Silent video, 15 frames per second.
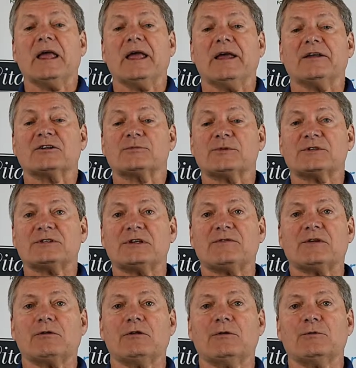And
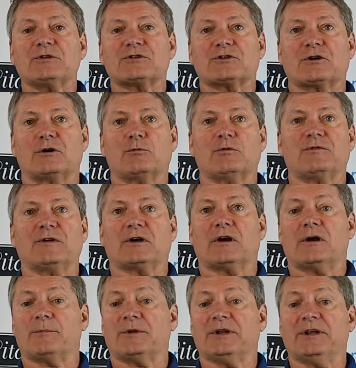specifically, we start with a
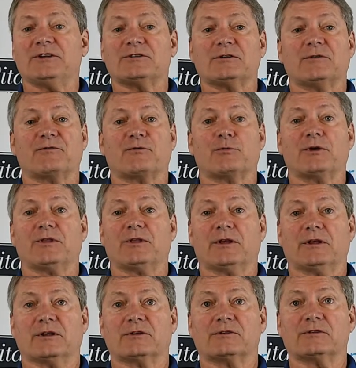combination of three
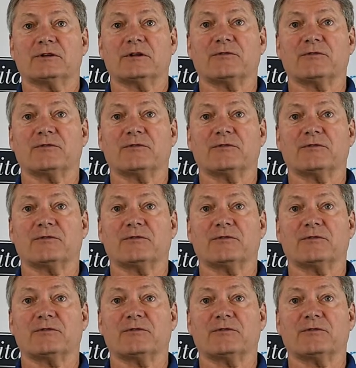things.